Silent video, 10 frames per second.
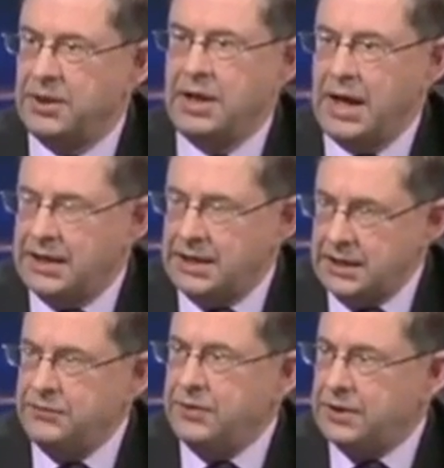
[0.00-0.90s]
Okay, one quick point,
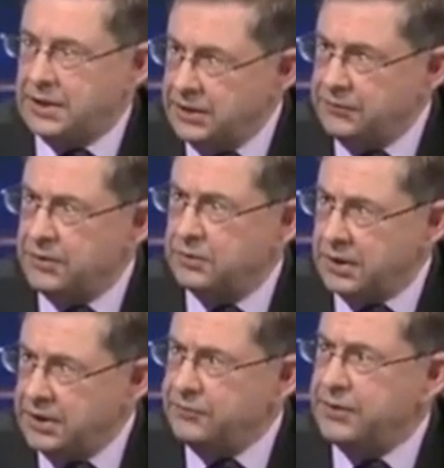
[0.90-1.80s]
and I want to bring in
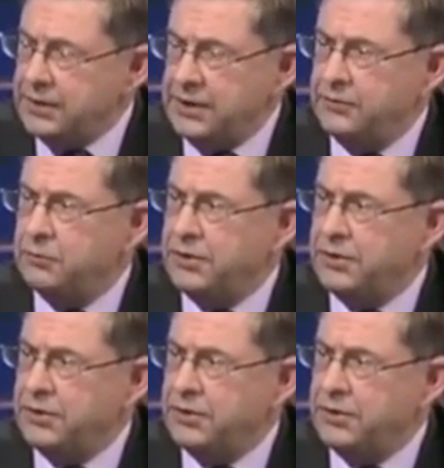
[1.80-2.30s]
Nicola Farron.